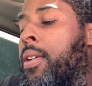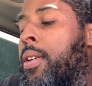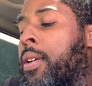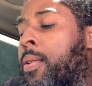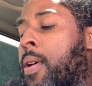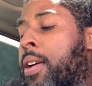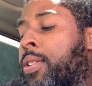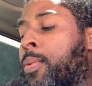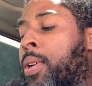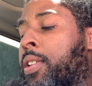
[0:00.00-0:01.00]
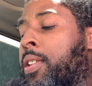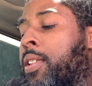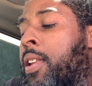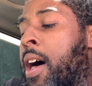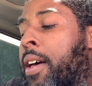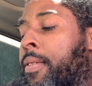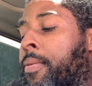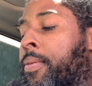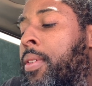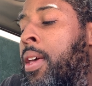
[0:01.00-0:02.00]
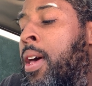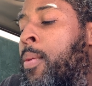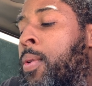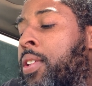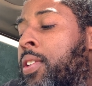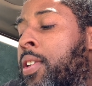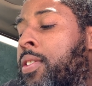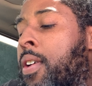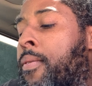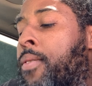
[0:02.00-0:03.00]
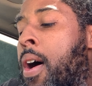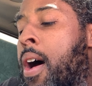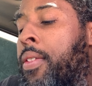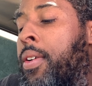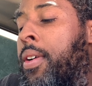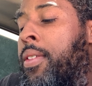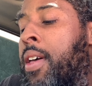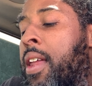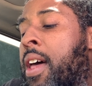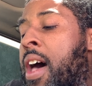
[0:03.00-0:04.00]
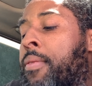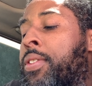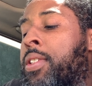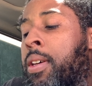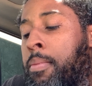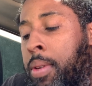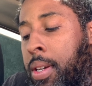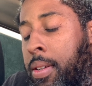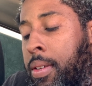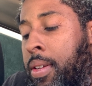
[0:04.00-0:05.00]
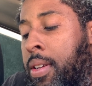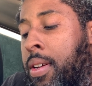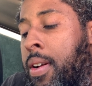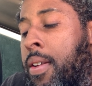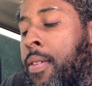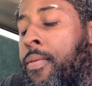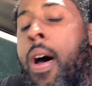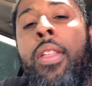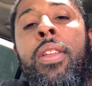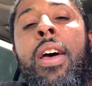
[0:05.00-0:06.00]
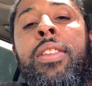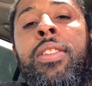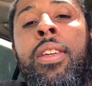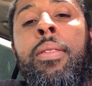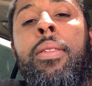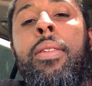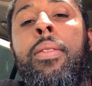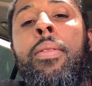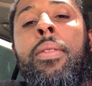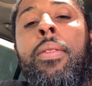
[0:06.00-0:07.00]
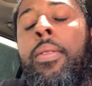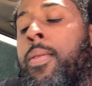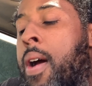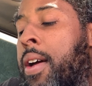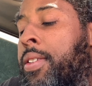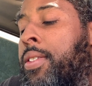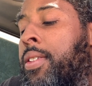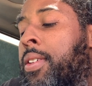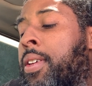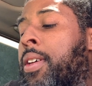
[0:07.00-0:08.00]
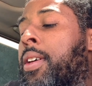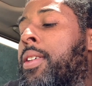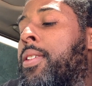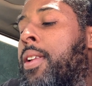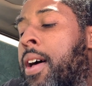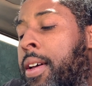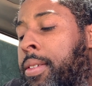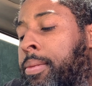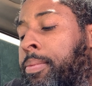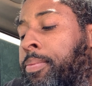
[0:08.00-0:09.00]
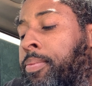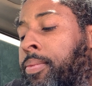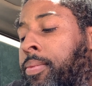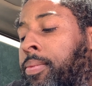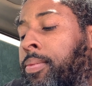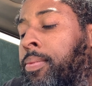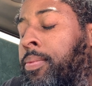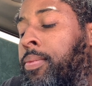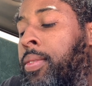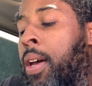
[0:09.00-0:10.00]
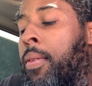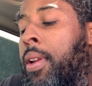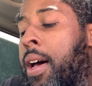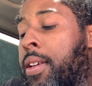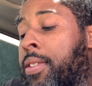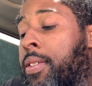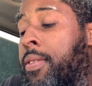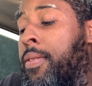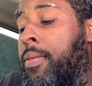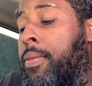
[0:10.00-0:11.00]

and Christ, which is life, and which is the Father that have sent me. The Father that sent Christ is the light everlasting.